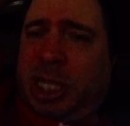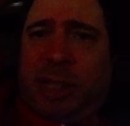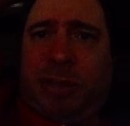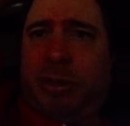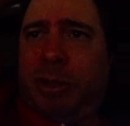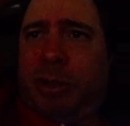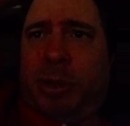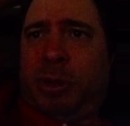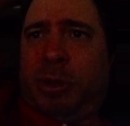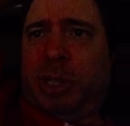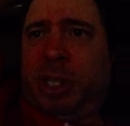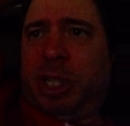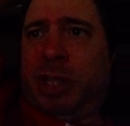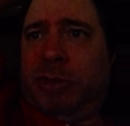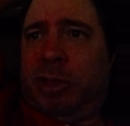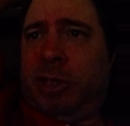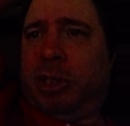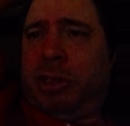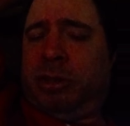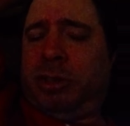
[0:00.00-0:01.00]
really don't
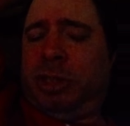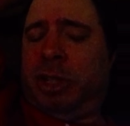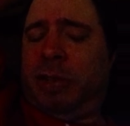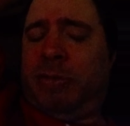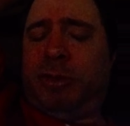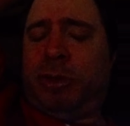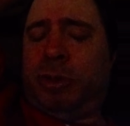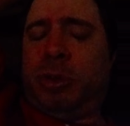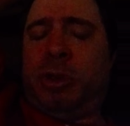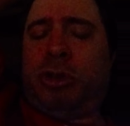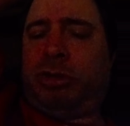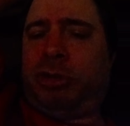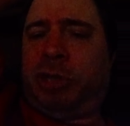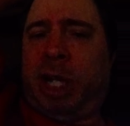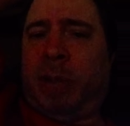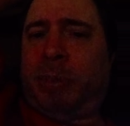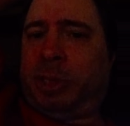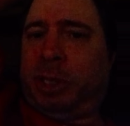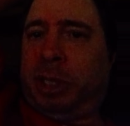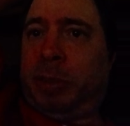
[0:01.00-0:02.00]
give two
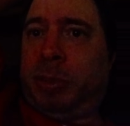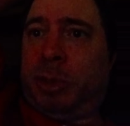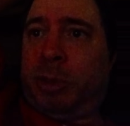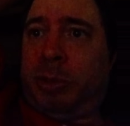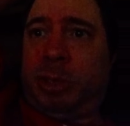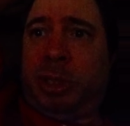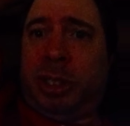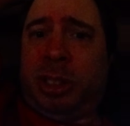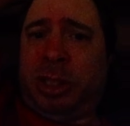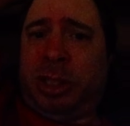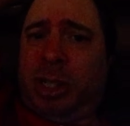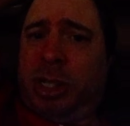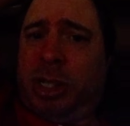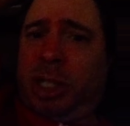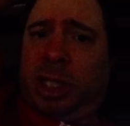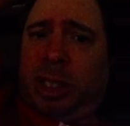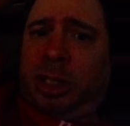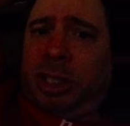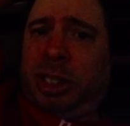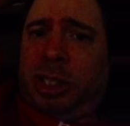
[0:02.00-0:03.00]
craps anymore with
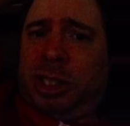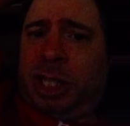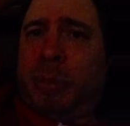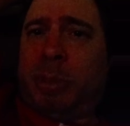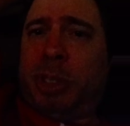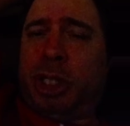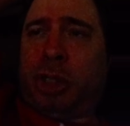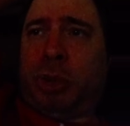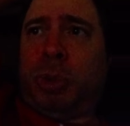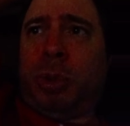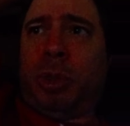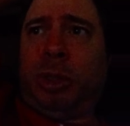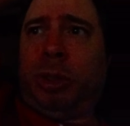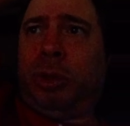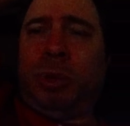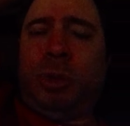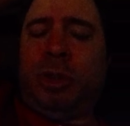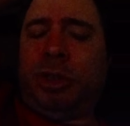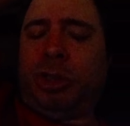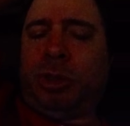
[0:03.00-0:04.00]
these immature
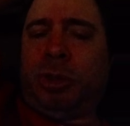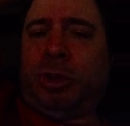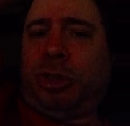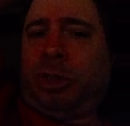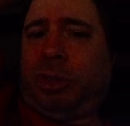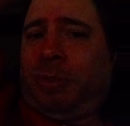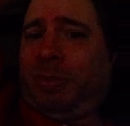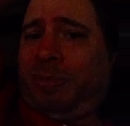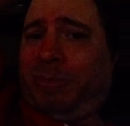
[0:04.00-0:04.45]
losers.